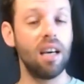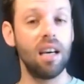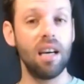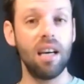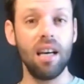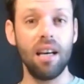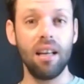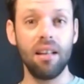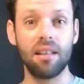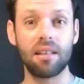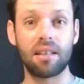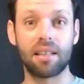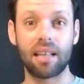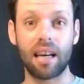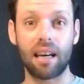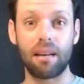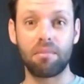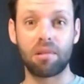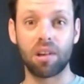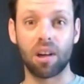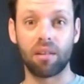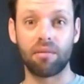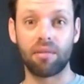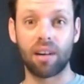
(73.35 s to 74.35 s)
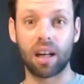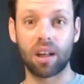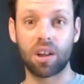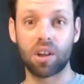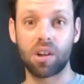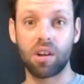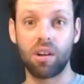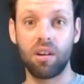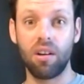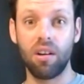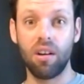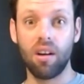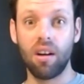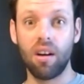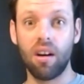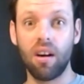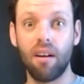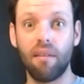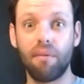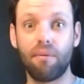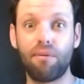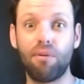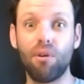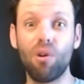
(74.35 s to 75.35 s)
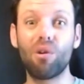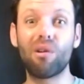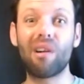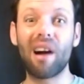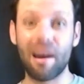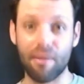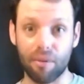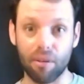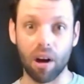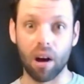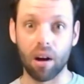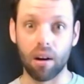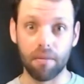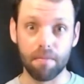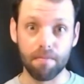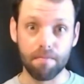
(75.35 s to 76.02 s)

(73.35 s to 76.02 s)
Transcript: in the same direction forever.